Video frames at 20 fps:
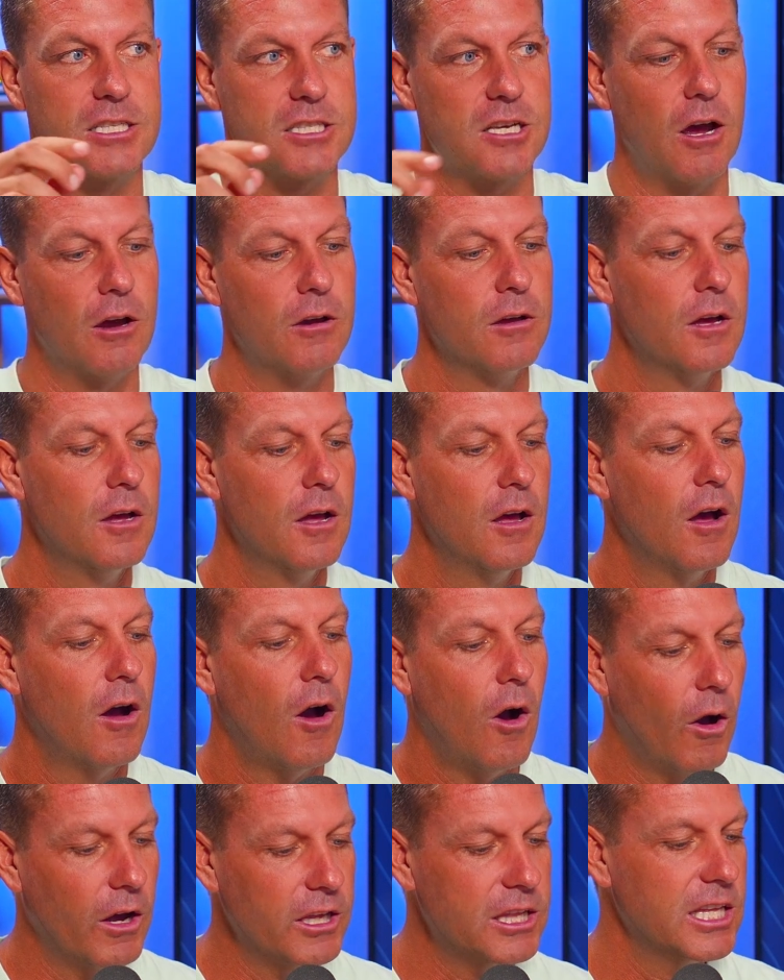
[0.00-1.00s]
So
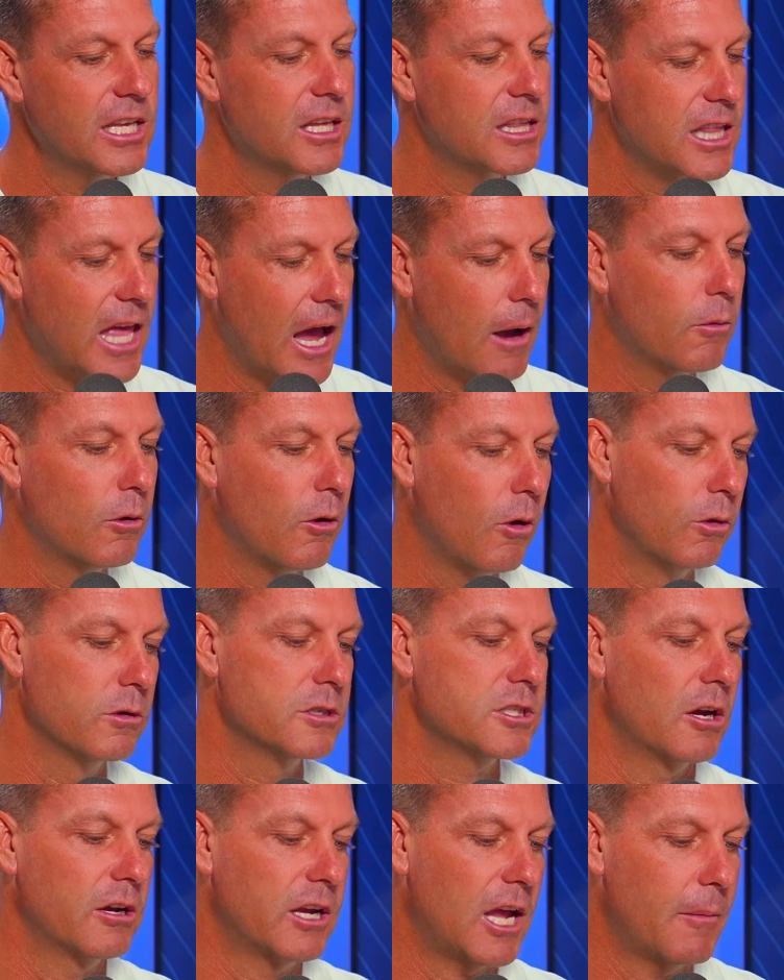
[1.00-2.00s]
I think that will
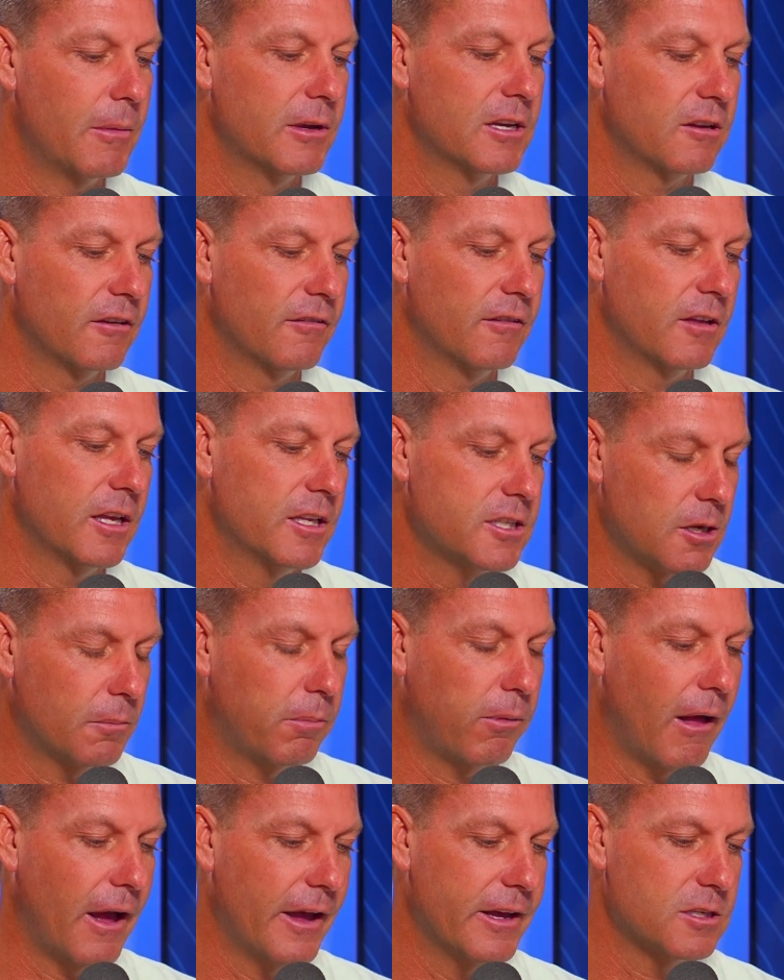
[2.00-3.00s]
also come into
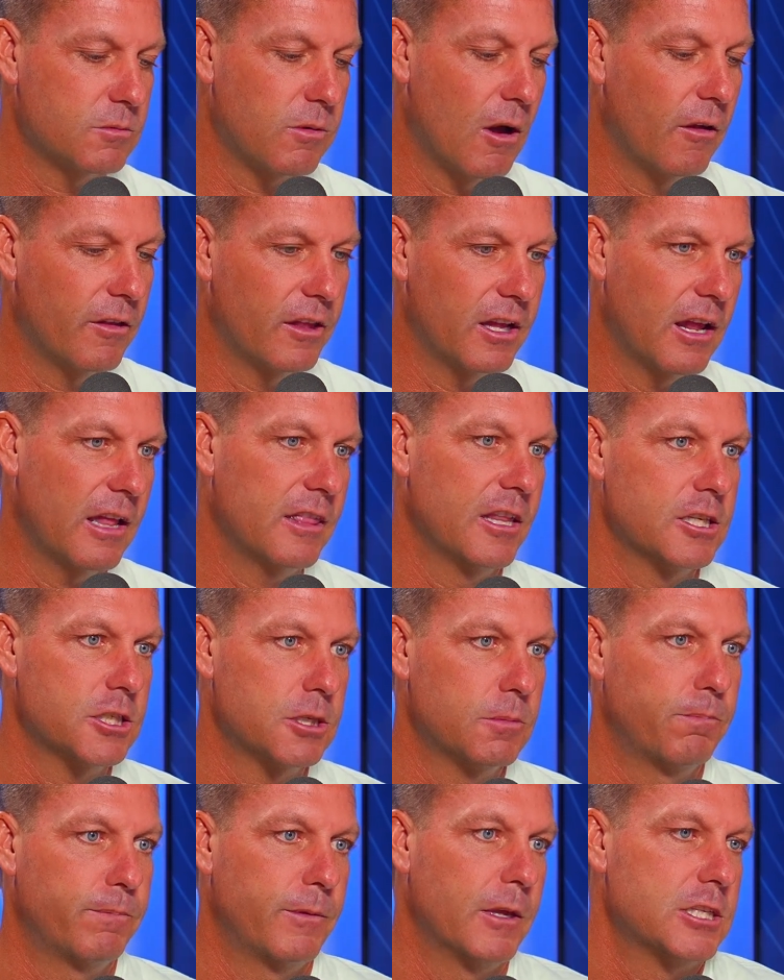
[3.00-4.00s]
play as well, that
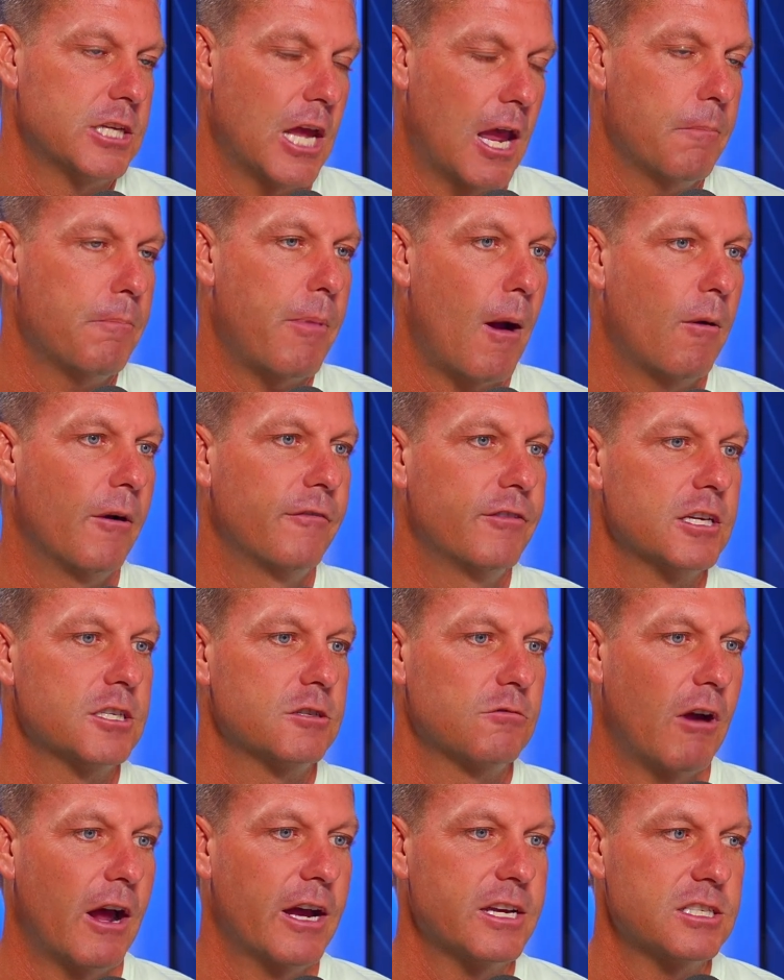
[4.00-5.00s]
the tempo of
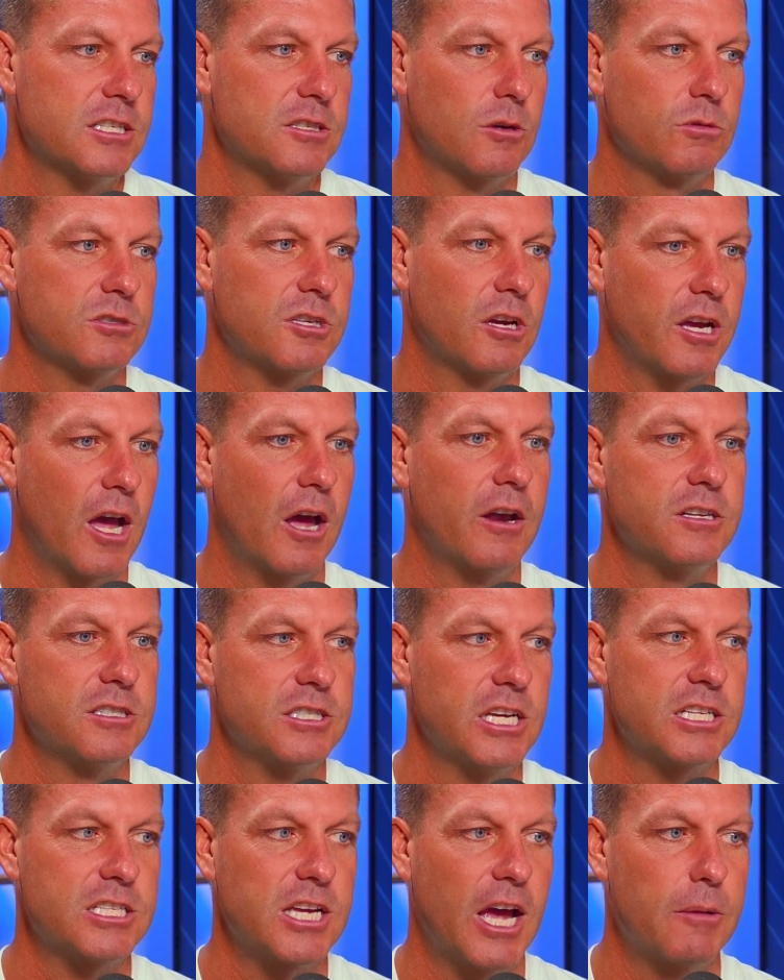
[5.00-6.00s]
this race is also going to
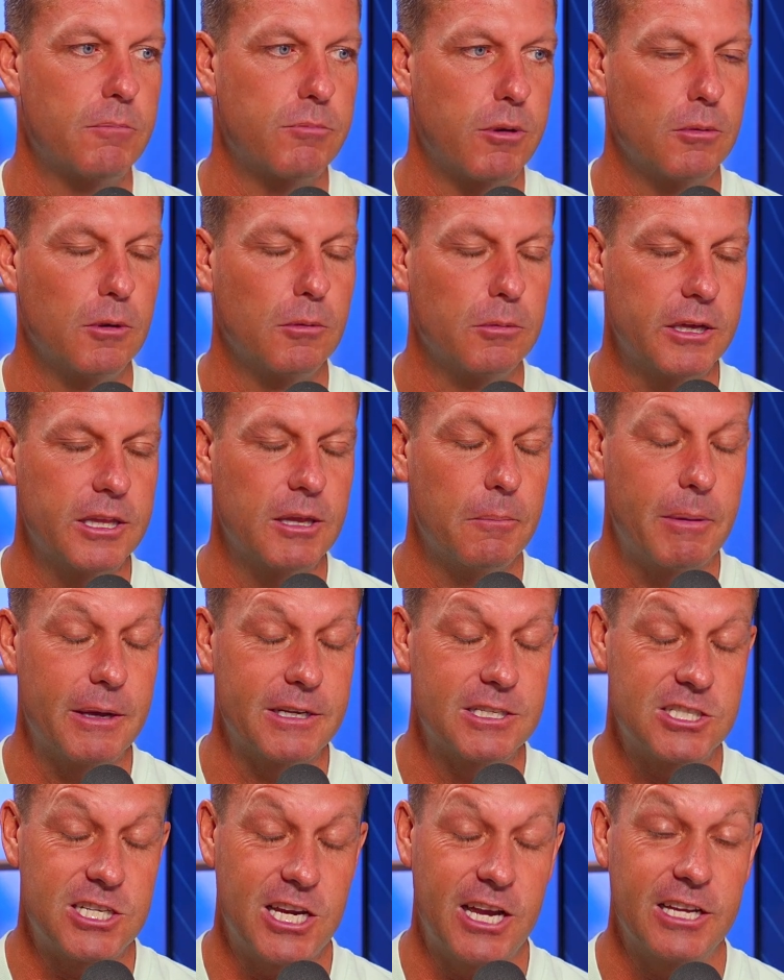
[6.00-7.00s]
dictate probably the
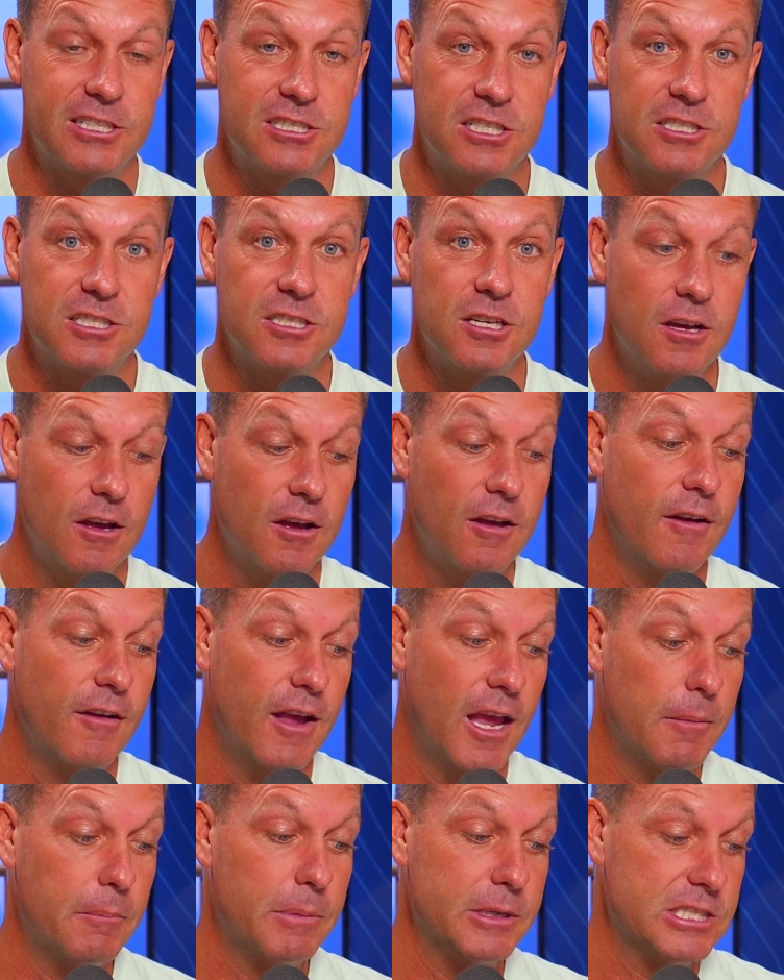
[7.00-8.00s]
best chances
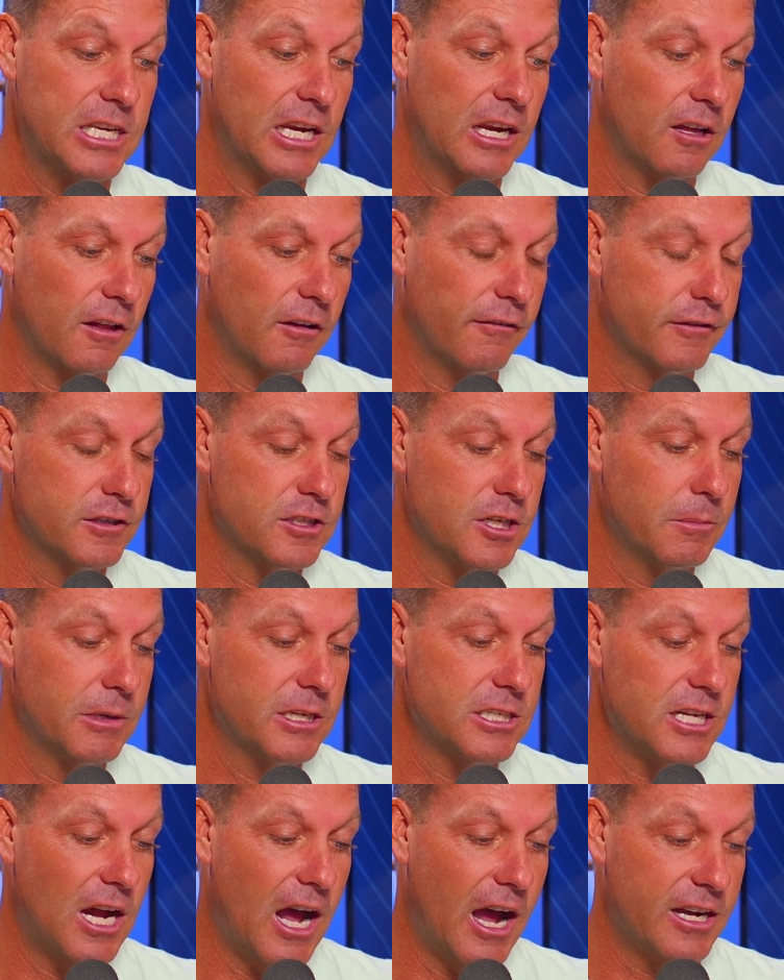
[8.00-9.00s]
in particular for
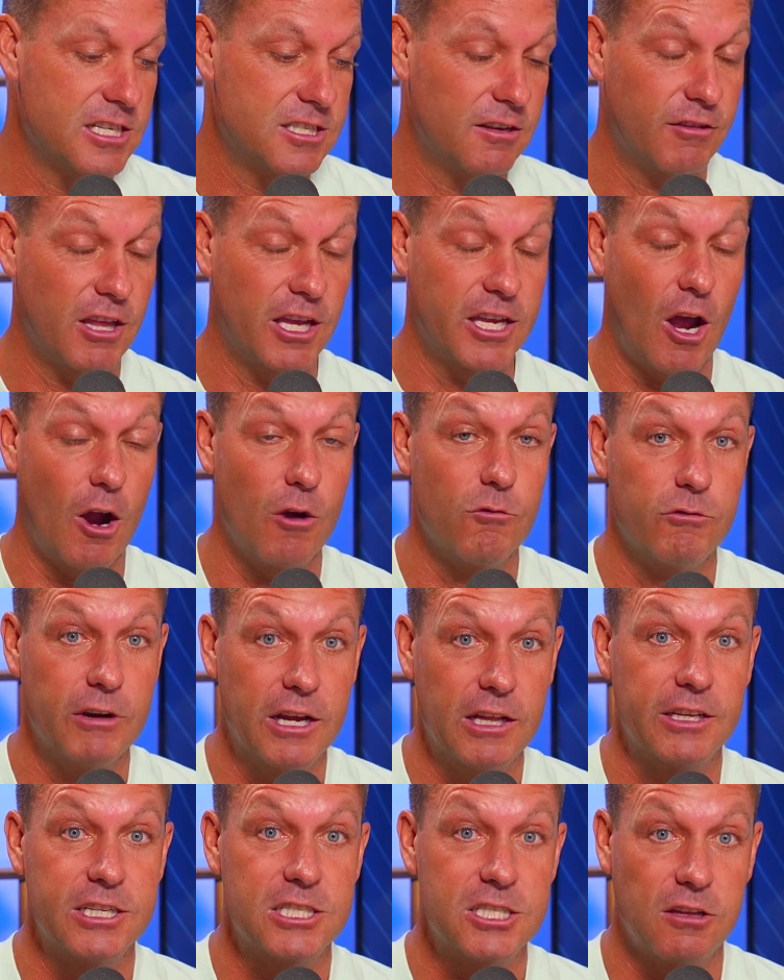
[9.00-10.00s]
Jimmy Star, because if they go
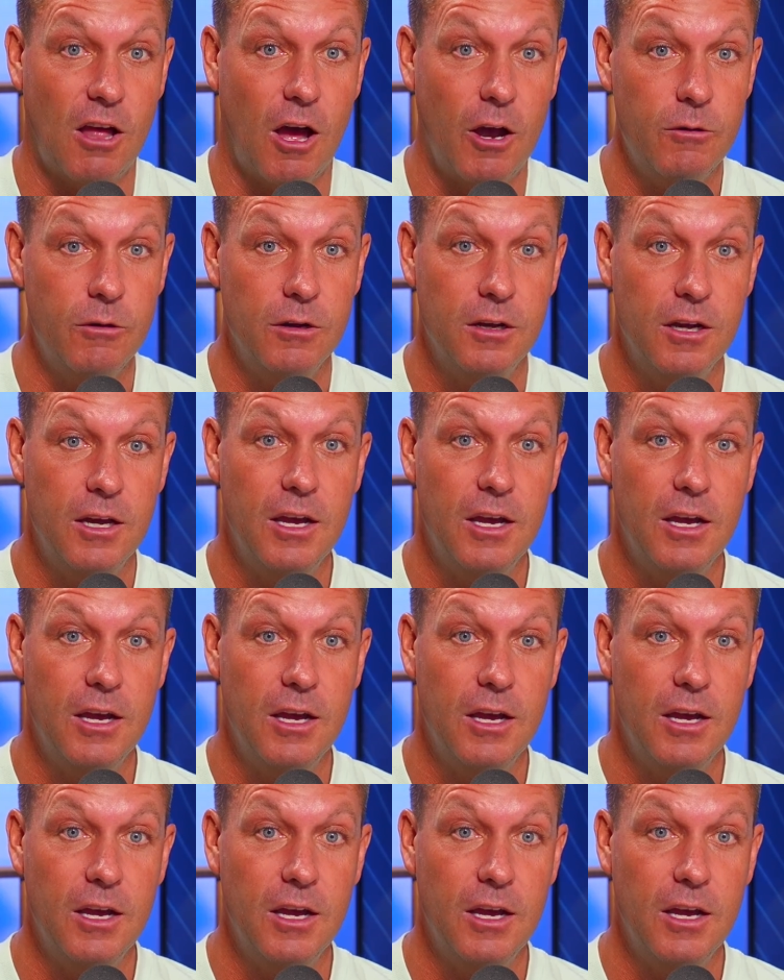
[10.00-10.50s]
really slow,